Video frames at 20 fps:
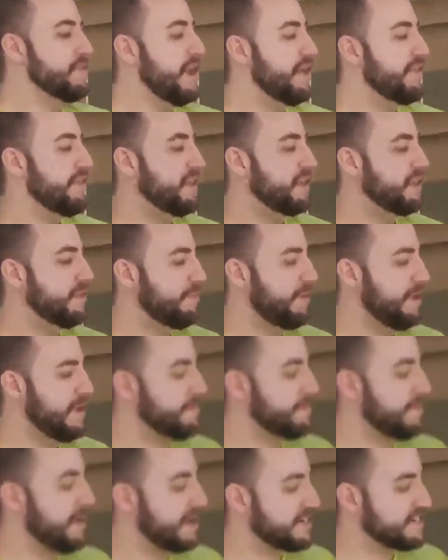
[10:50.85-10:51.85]
I think the
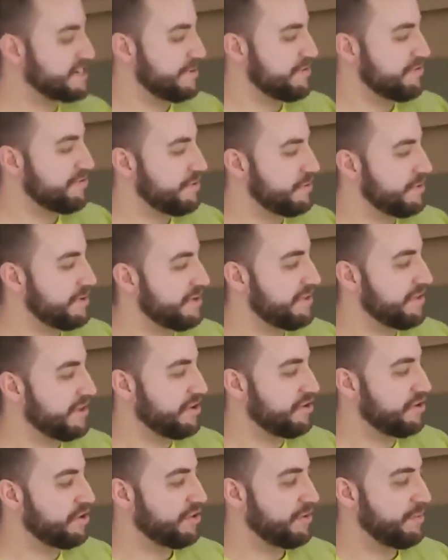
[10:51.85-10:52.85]
plain back's a bit ruined. I
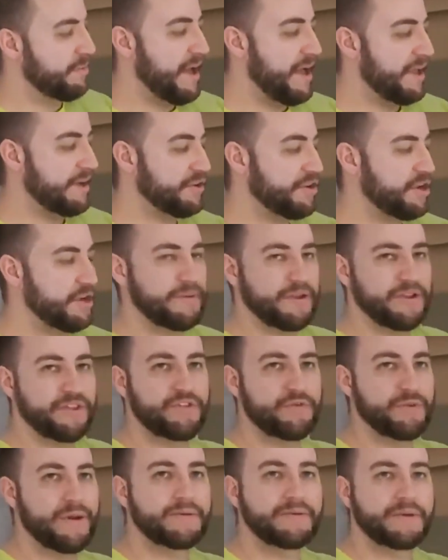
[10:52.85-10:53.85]
think the pattern could have been
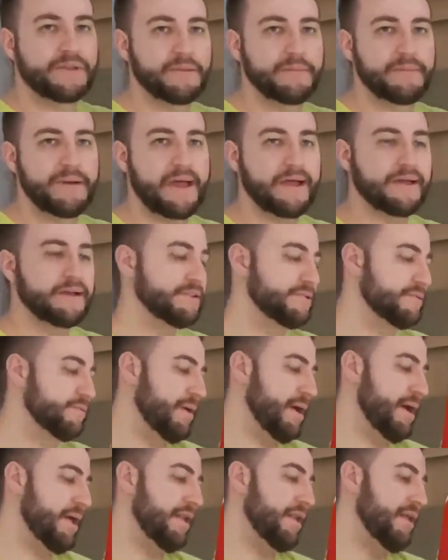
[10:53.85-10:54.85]
throughout on the back as
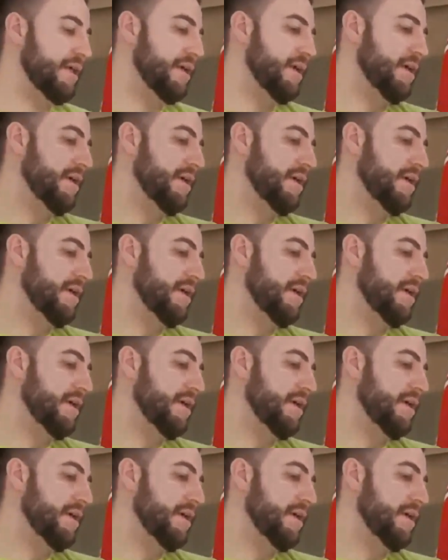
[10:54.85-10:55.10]
well,